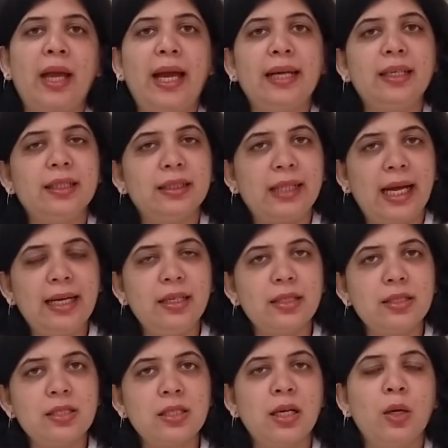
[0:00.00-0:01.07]
and that
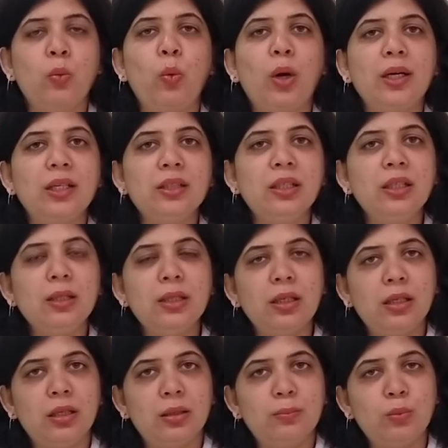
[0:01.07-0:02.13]
is what are
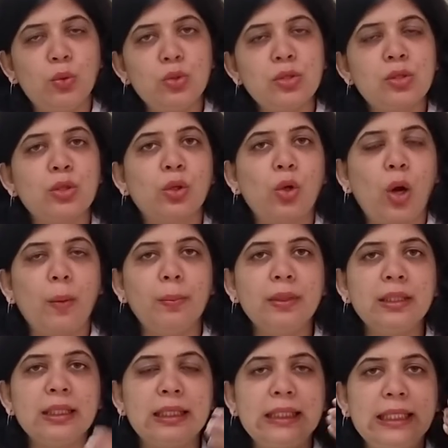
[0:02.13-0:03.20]
the most
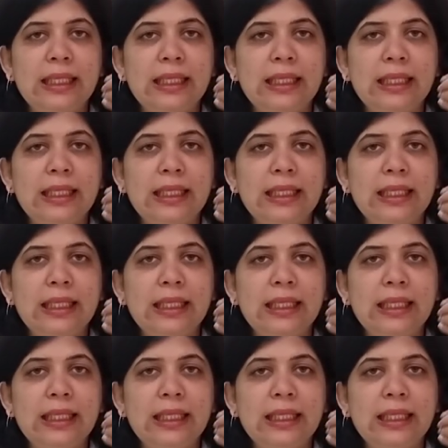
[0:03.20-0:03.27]
common